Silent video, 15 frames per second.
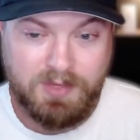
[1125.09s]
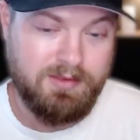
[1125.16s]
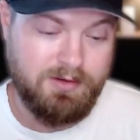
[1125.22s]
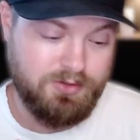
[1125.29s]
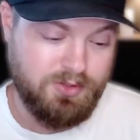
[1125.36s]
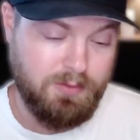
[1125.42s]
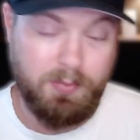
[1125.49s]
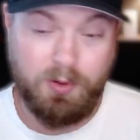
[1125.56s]

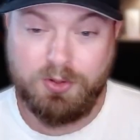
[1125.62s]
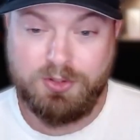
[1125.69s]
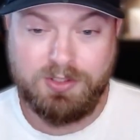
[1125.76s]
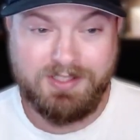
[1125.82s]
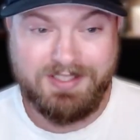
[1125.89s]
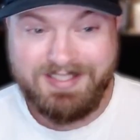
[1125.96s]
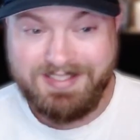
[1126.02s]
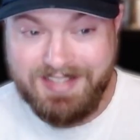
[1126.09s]
There's a
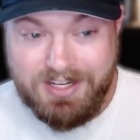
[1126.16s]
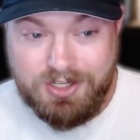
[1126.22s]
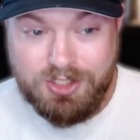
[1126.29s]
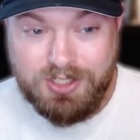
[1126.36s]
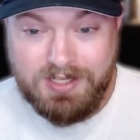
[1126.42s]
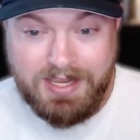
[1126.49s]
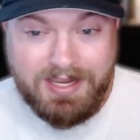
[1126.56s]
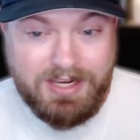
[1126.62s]

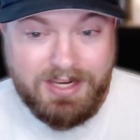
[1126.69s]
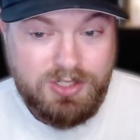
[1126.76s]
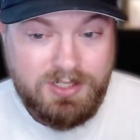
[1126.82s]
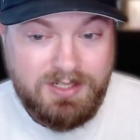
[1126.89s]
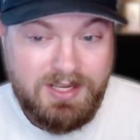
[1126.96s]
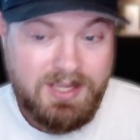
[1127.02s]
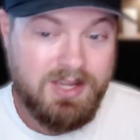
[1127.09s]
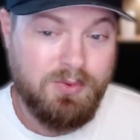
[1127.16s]
personalization agent,